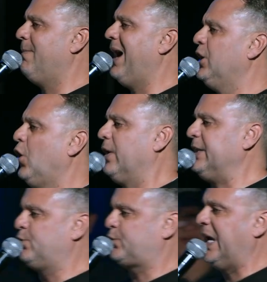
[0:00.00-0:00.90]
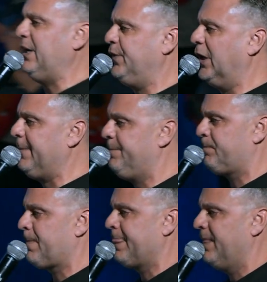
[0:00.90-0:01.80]
my Lord and Savior.
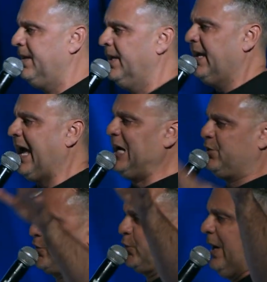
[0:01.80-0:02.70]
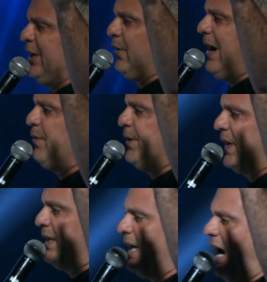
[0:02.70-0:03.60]
I surrender
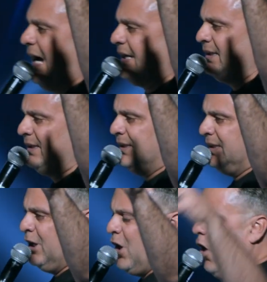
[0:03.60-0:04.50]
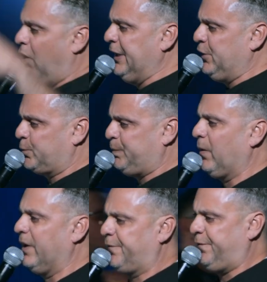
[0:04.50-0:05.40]
everything, God. Holy
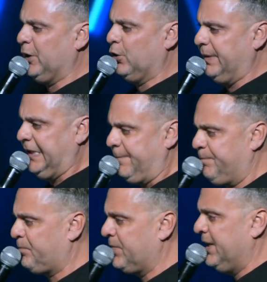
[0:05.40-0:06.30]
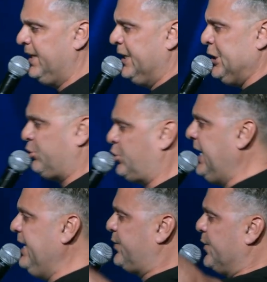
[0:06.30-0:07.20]
Spirit, fill me.
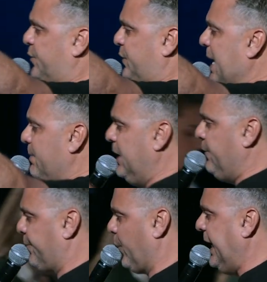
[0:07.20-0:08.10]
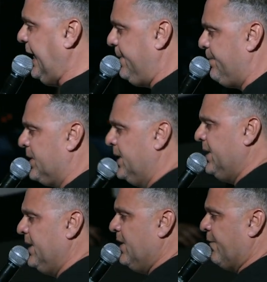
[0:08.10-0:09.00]
Jesus, set me free
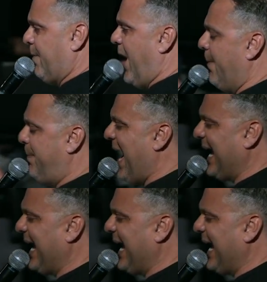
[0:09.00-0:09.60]
from all bad